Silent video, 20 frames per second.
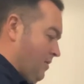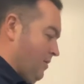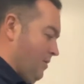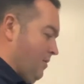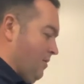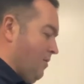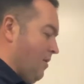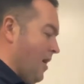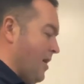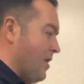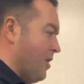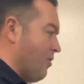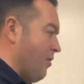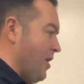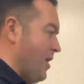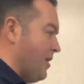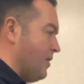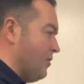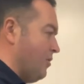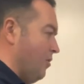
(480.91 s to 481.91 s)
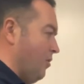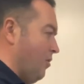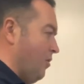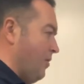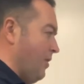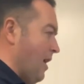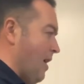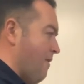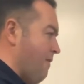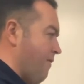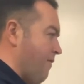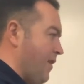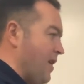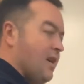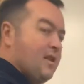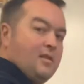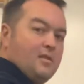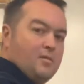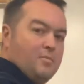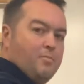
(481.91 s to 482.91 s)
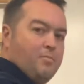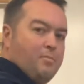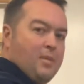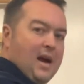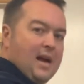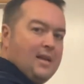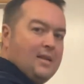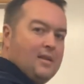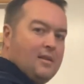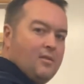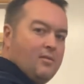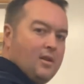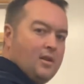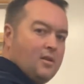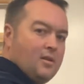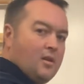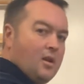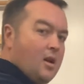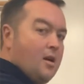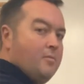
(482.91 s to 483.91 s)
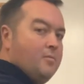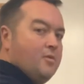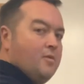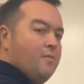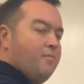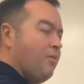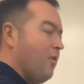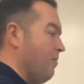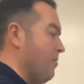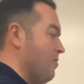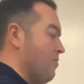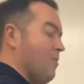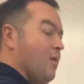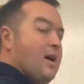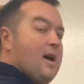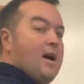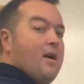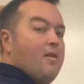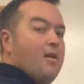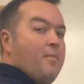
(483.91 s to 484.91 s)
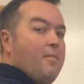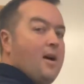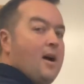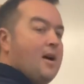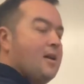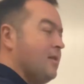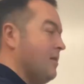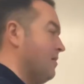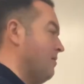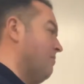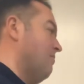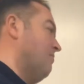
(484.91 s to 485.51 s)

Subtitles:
Right, great. So that feels better in terms of probably where I'm at.